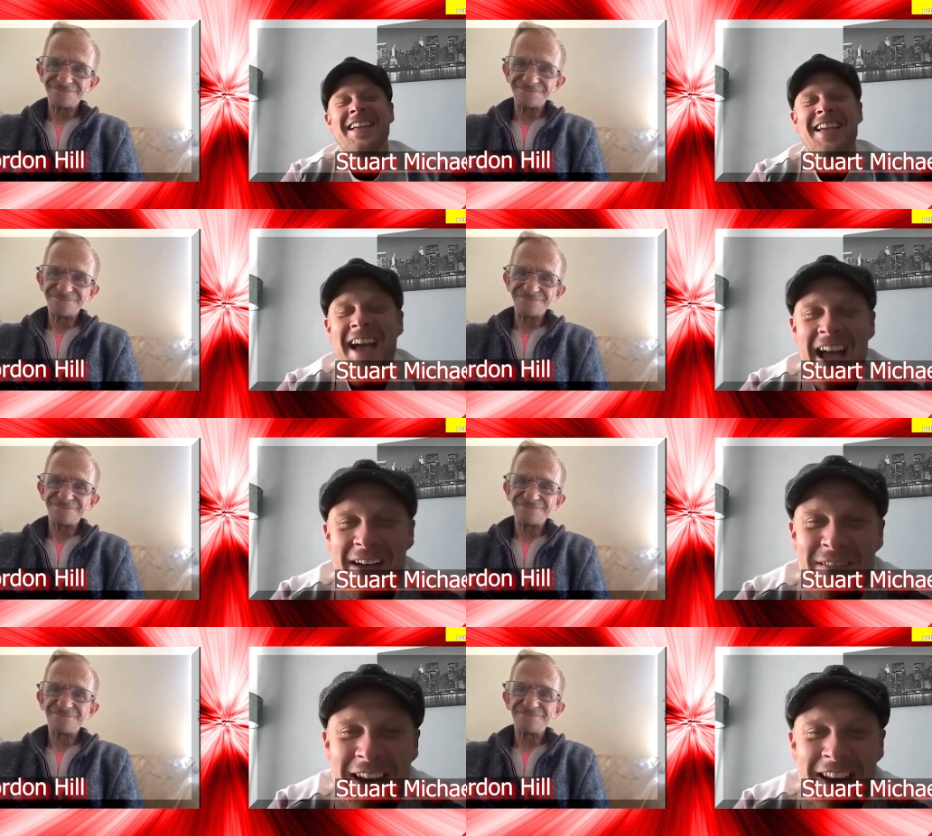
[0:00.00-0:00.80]
Speaker 1: yeah,
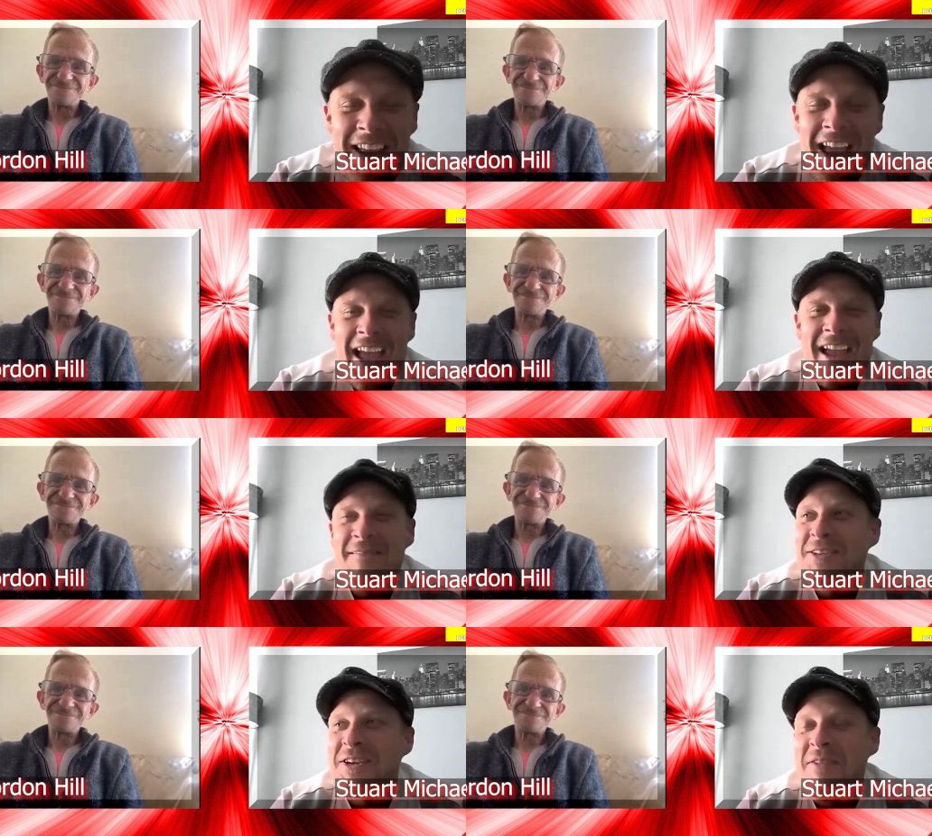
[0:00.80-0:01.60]
I mean,
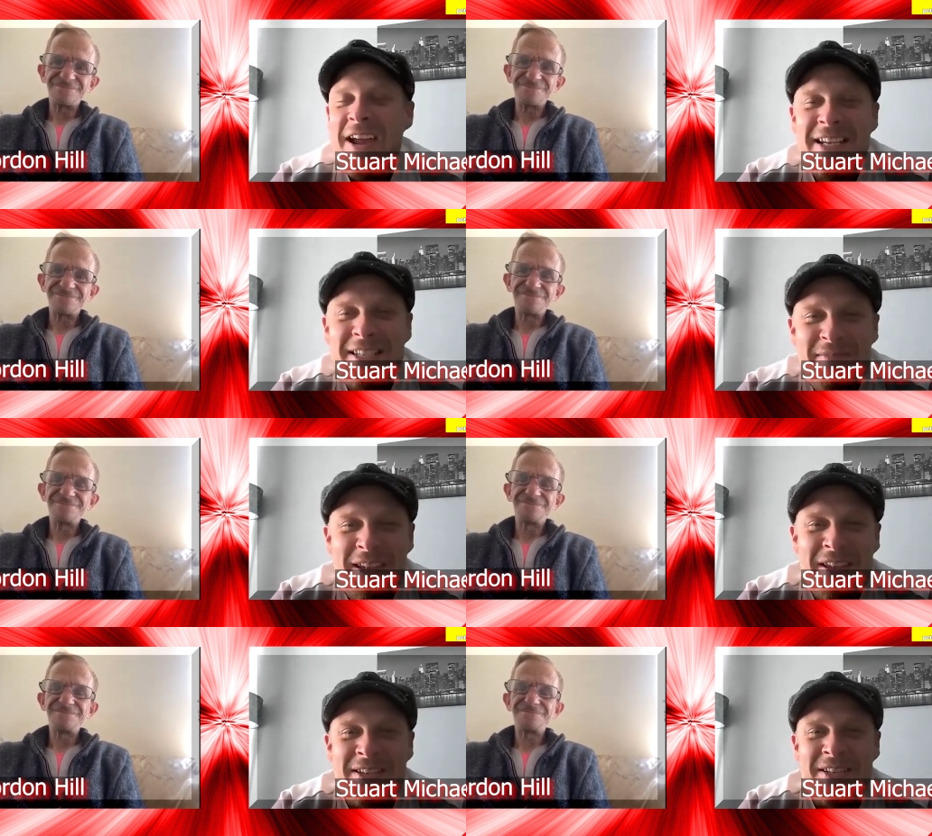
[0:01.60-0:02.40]
it was crazy
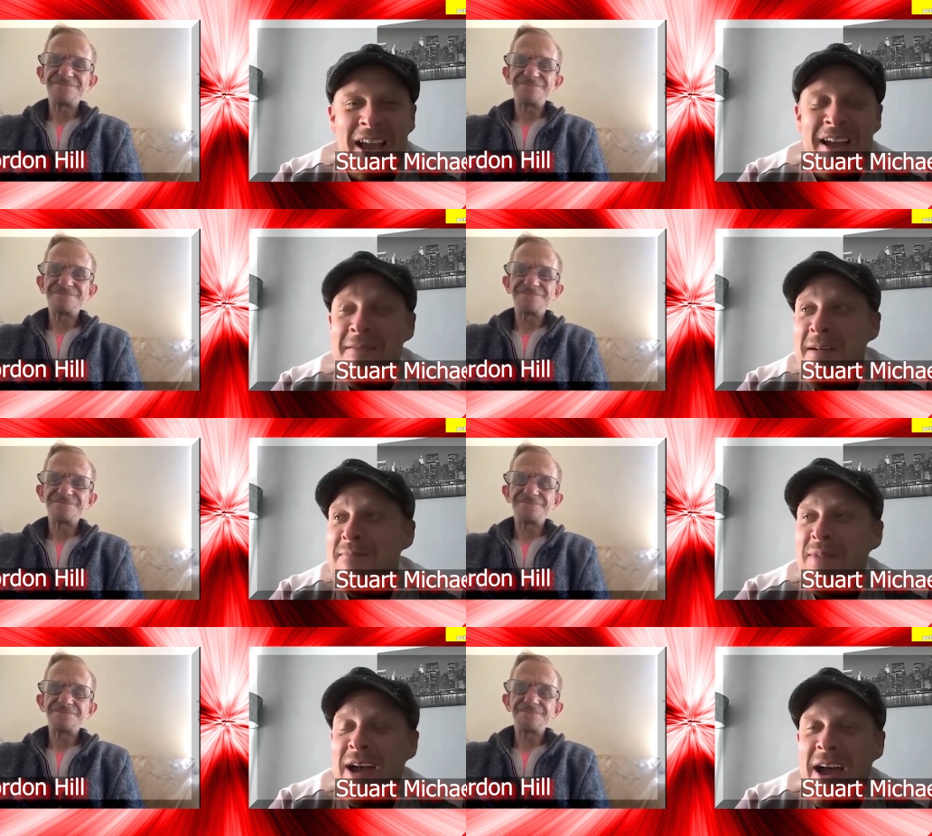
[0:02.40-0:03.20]
because I
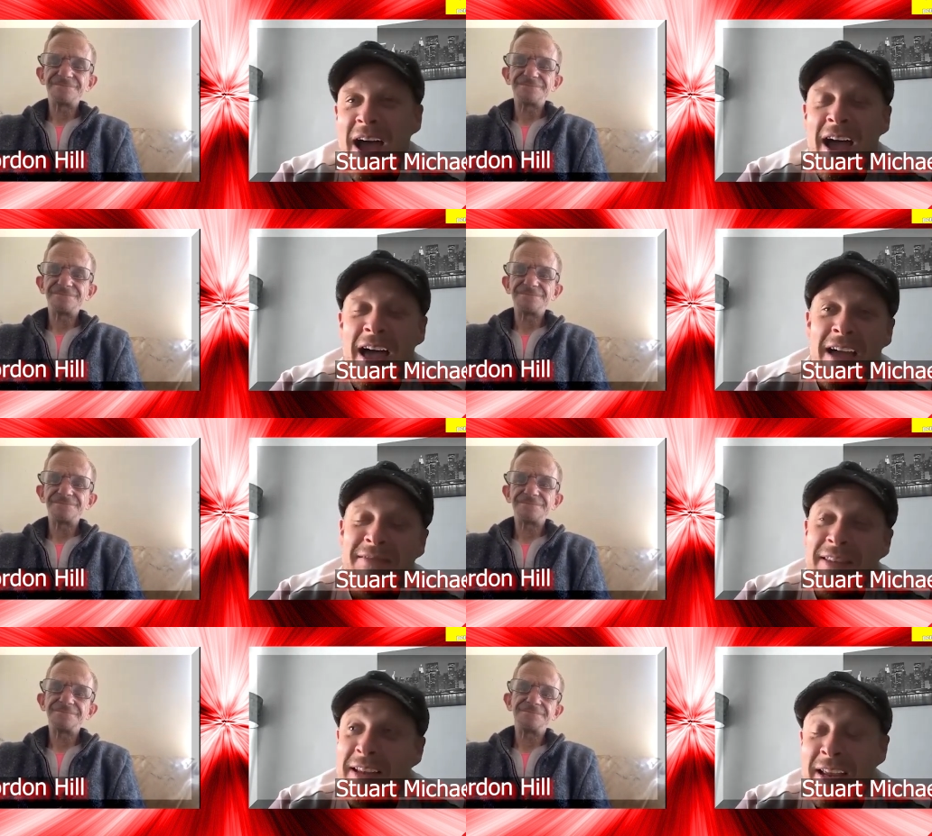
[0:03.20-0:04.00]
remember,
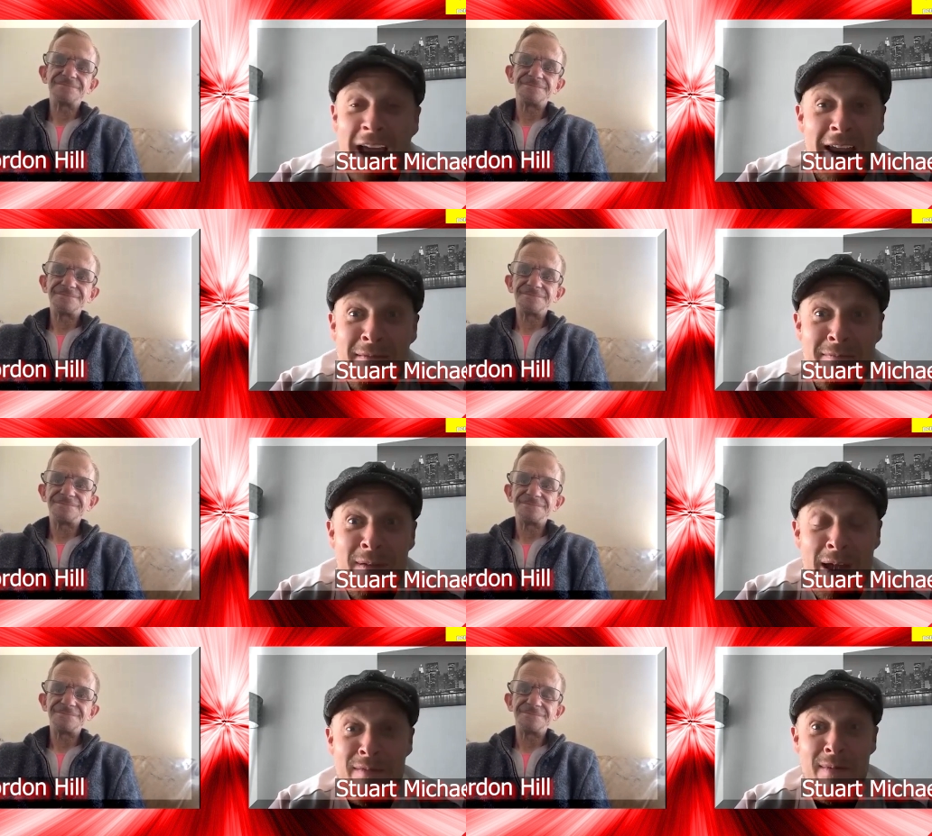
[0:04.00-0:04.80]
I, I,
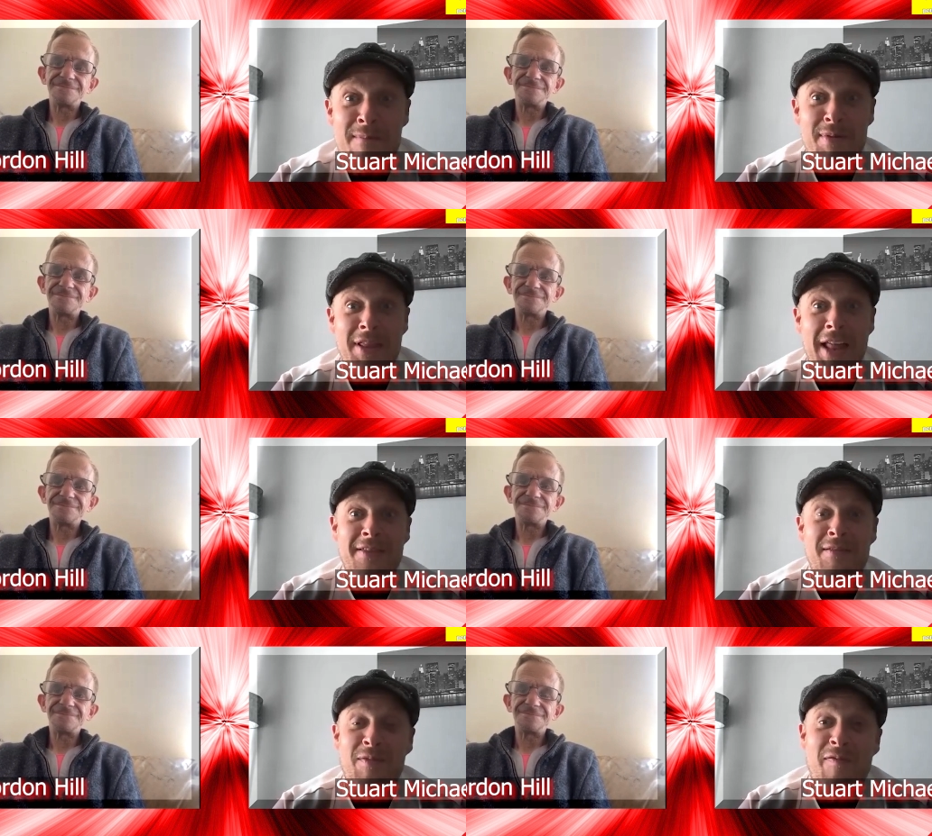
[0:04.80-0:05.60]
I, remember
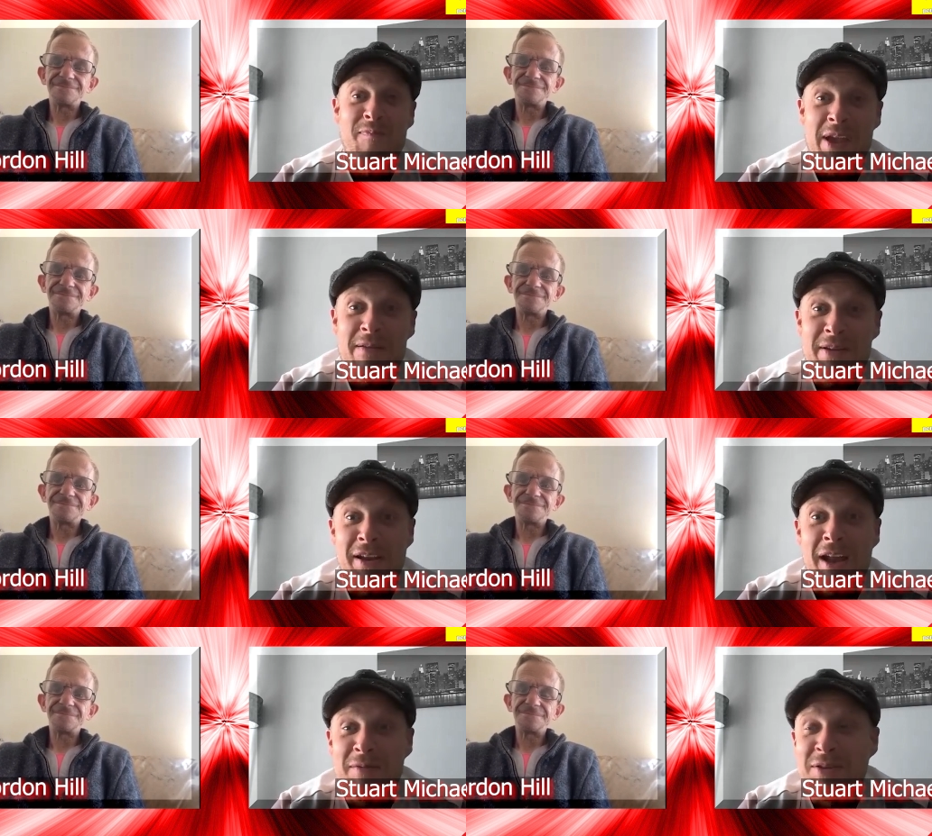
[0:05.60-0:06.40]
like the rough
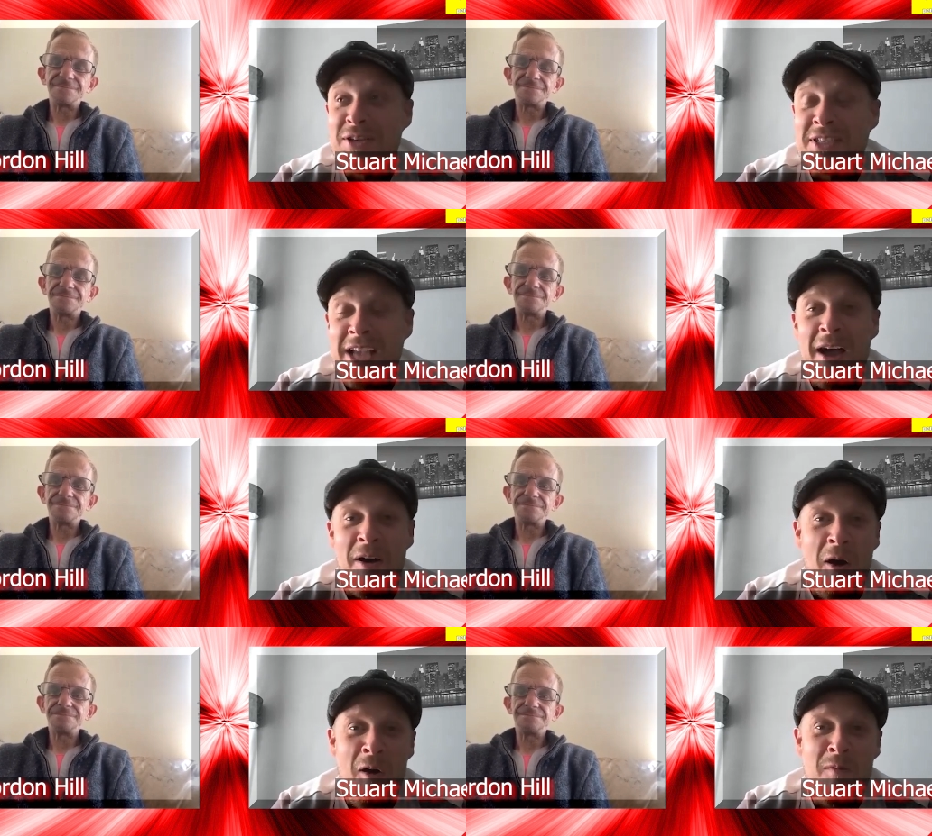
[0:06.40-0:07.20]
period. I was just sat
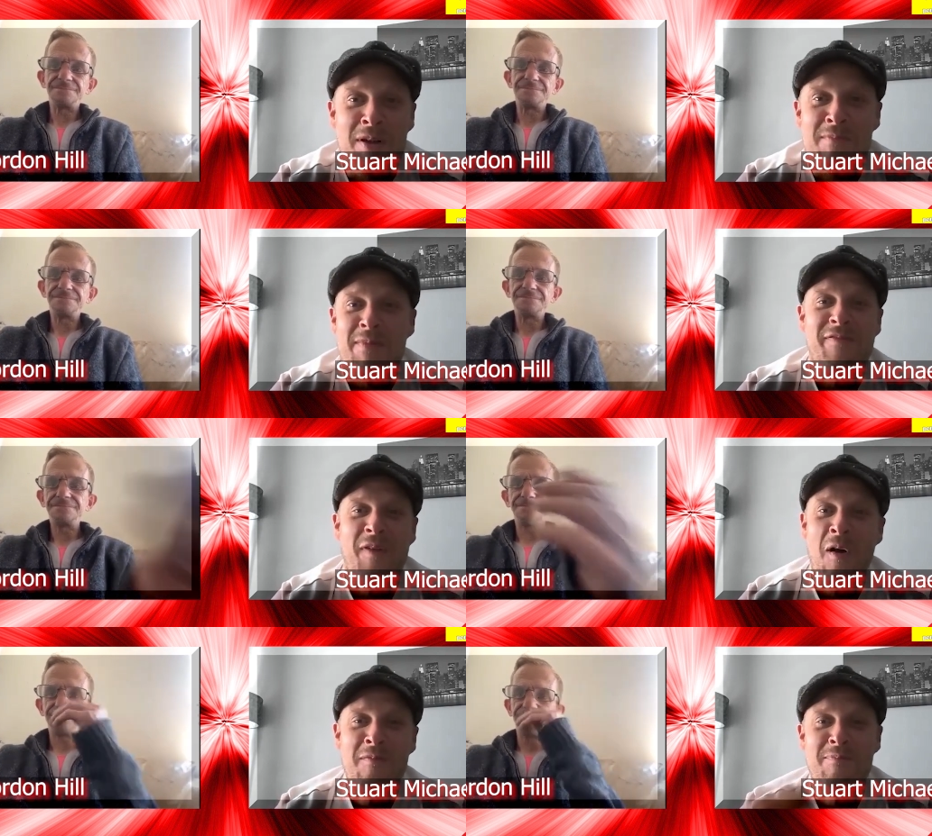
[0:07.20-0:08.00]
at home and my
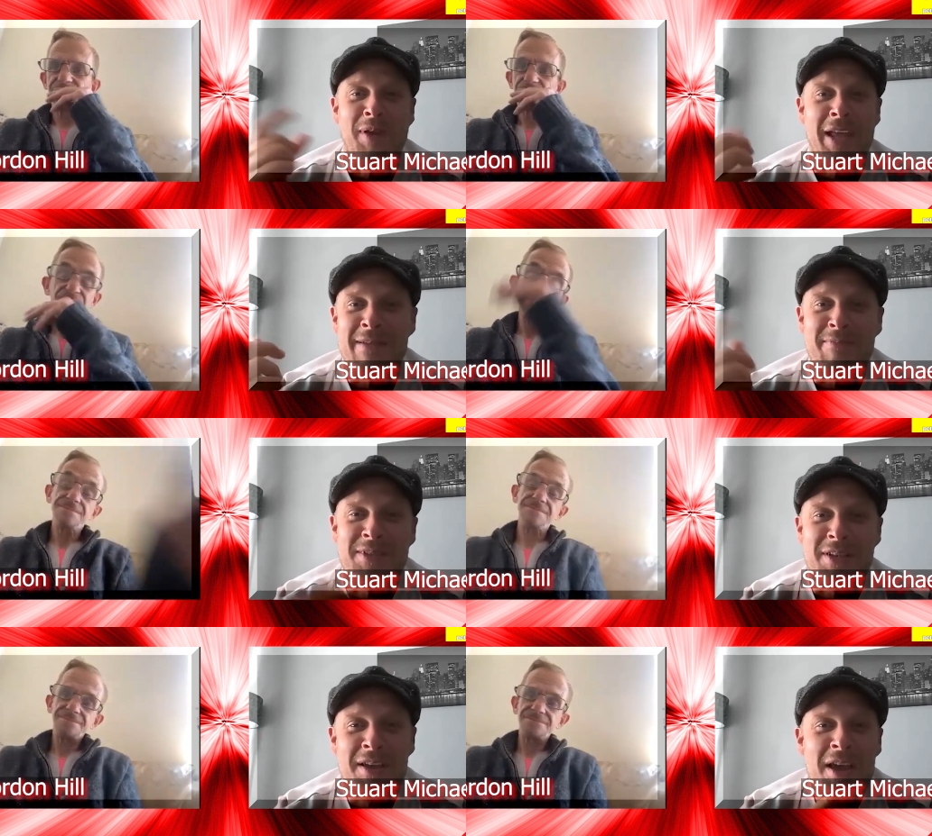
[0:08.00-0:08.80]
phone
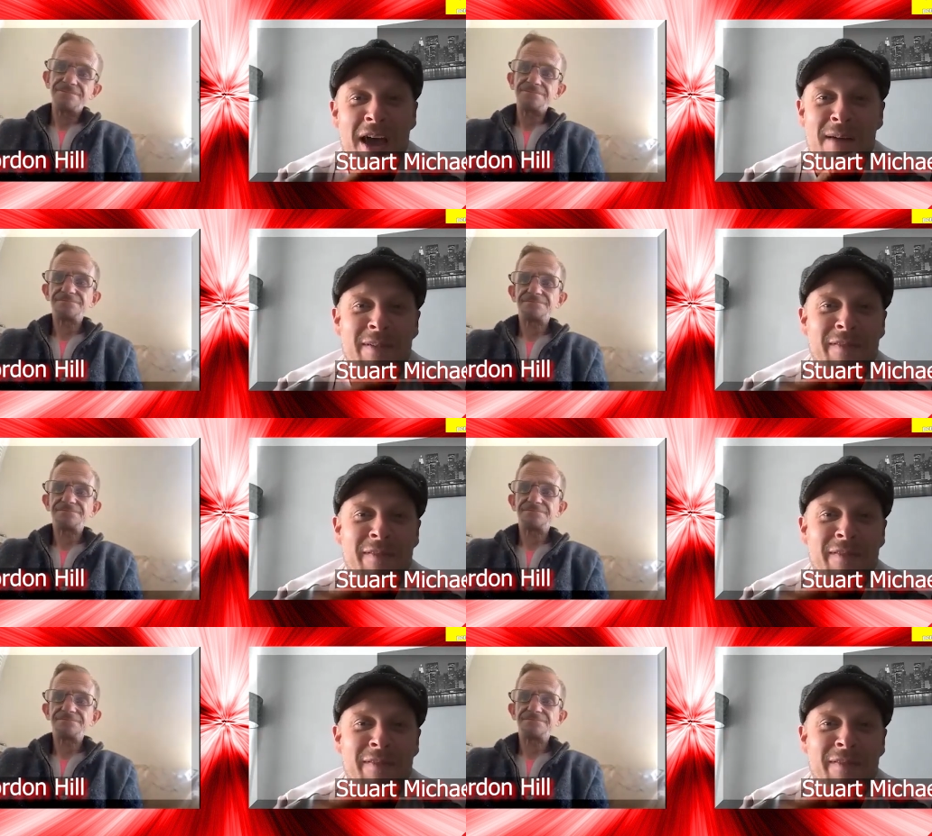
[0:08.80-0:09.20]
bleeped, and